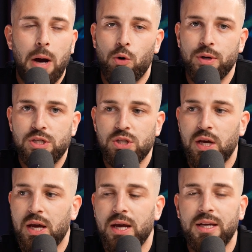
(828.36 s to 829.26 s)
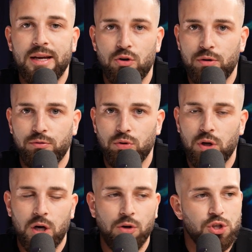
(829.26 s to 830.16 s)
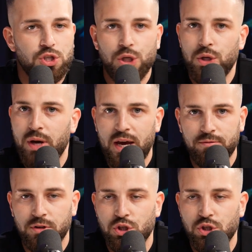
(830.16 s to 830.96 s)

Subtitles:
always say, hey, get a Revolut account just so you have it,